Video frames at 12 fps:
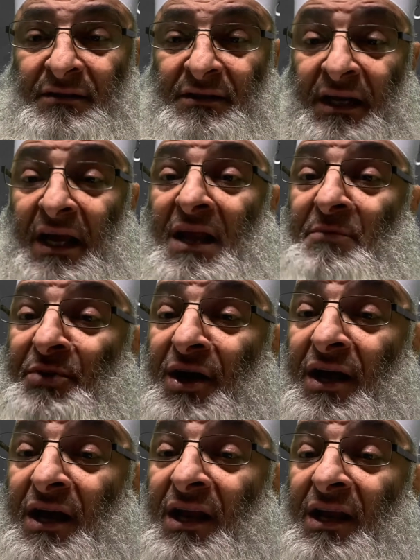Can I
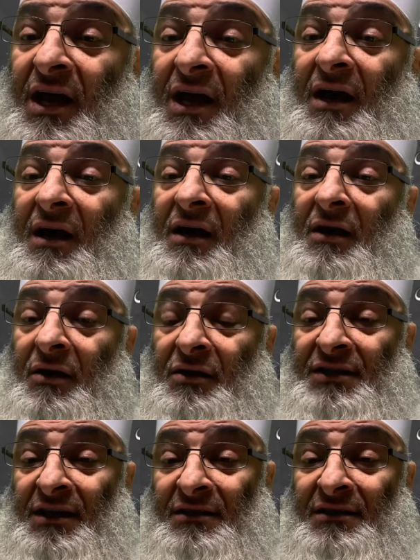pray in a
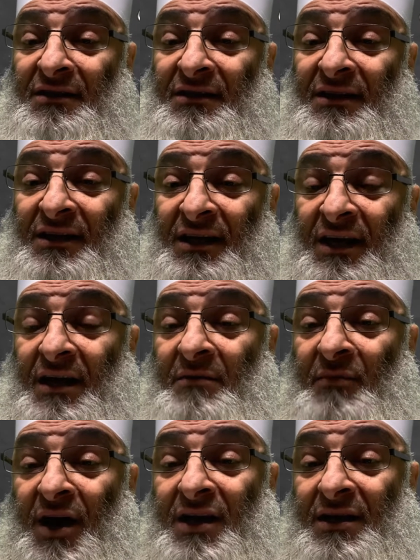closet in
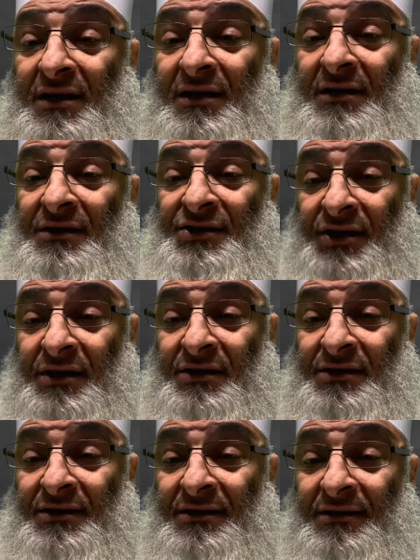my
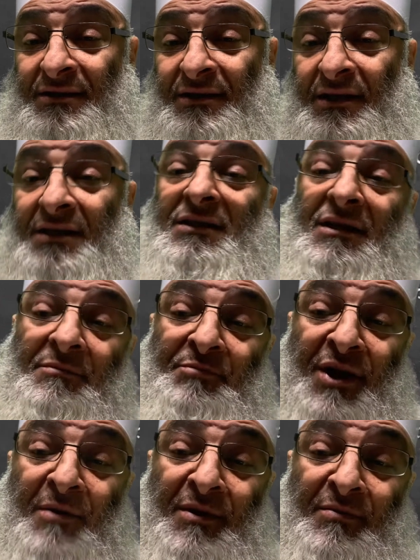church? He said,
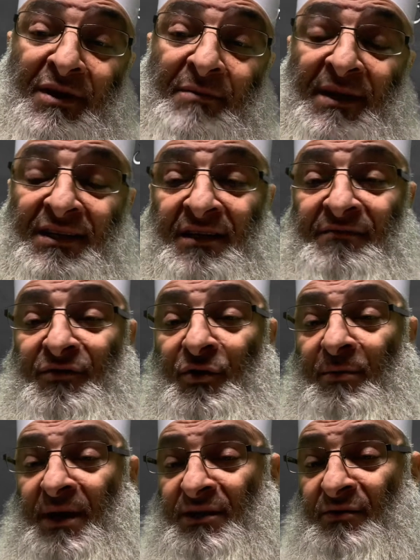probably, but if
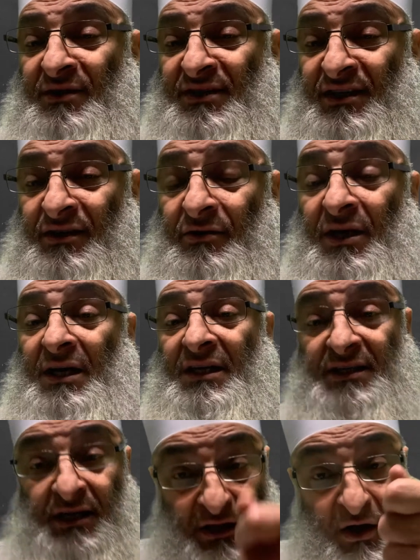nobody will see you. He
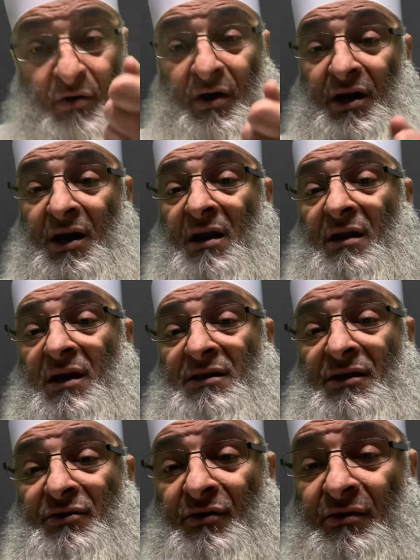said, no, you can lock the
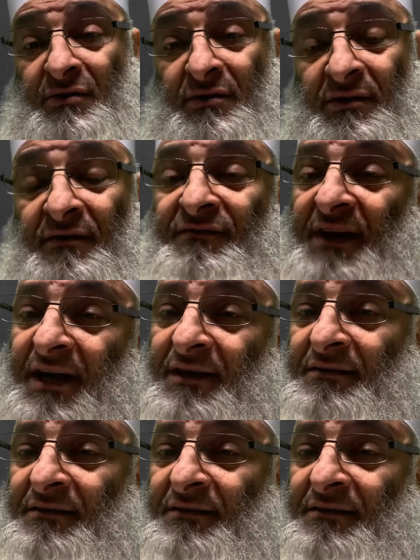door. Fine.